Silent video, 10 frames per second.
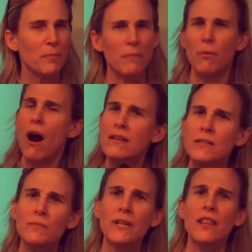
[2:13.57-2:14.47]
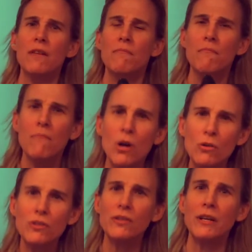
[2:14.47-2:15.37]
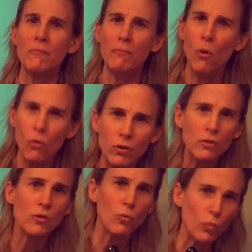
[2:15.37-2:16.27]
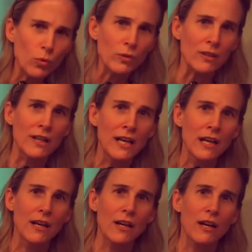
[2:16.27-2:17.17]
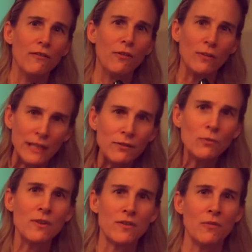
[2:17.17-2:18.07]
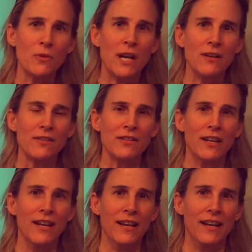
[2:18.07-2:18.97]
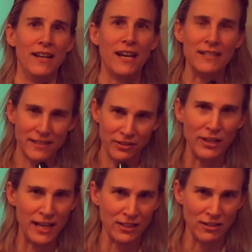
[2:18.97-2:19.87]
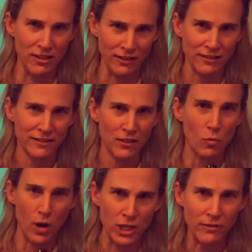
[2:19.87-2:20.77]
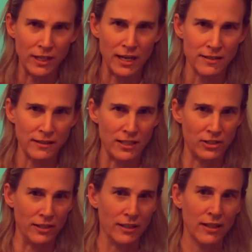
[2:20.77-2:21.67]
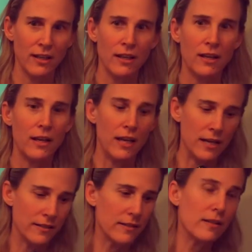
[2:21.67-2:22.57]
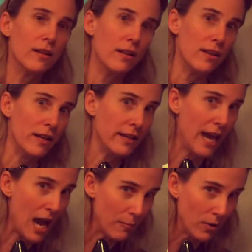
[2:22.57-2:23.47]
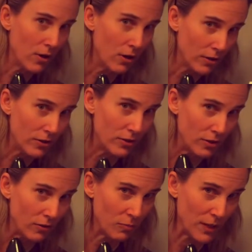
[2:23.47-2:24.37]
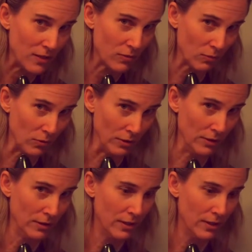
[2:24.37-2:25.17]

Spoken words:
but possibly the most important rule for living with someone else and still getting along while you're in isolation. It's the cap on the toothpaste rule.